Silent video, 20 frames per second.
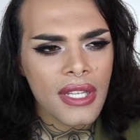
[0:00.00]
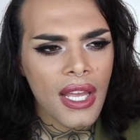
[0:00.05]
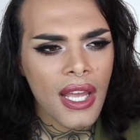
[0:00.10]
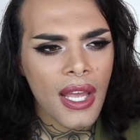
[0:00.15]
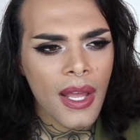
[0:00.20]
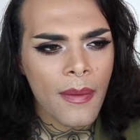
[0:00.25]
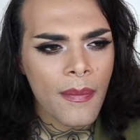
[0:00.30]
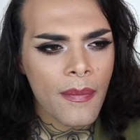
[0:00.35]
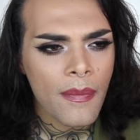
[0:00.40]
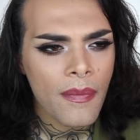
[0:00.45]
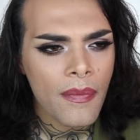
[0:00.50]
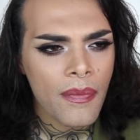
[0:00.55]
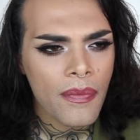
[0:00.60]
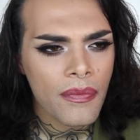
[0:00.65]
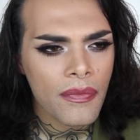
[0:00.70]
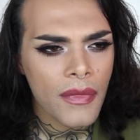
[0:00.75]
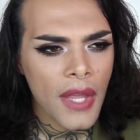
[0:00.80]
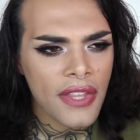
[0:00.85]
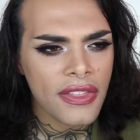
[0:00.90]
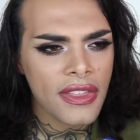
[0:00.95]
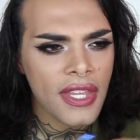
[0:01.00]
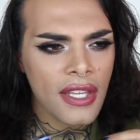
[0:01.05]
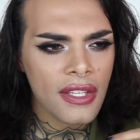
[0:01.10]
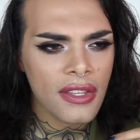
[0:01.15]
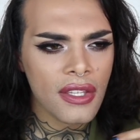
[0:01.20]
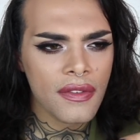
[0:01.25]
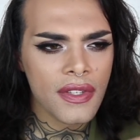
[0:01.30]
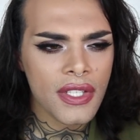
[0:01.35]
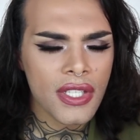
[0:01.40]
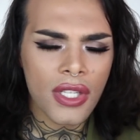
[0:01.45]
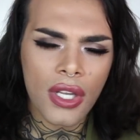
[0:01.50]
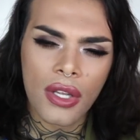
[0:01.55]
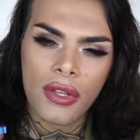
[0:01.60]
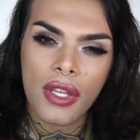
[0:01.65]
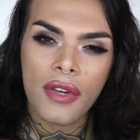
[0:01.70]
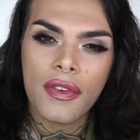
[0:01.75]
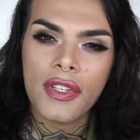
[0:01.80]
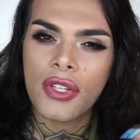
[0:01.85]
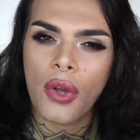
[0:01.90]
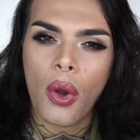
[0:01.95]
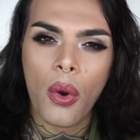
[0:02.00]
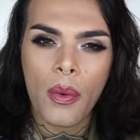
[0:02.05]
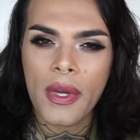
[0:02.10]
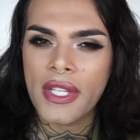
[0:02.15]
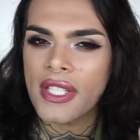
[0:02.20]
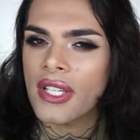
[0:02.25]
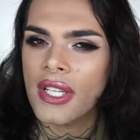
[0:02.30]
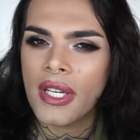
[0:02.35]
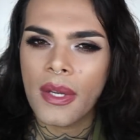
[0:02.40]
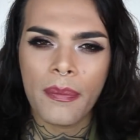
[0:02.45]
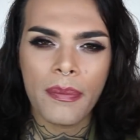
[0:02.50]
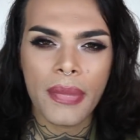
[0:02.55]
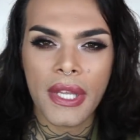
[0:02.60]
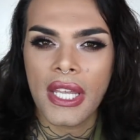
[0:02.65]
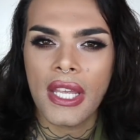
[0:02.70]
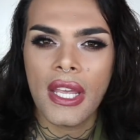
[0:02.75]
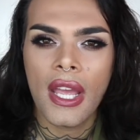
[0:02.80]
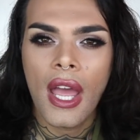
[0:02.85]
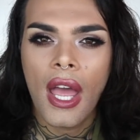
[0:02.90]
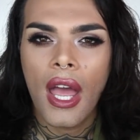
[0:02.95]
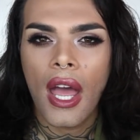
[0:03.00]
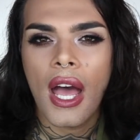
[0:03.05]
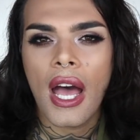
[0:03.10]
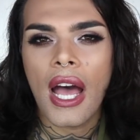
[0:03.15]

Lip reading: I think there is always gonna be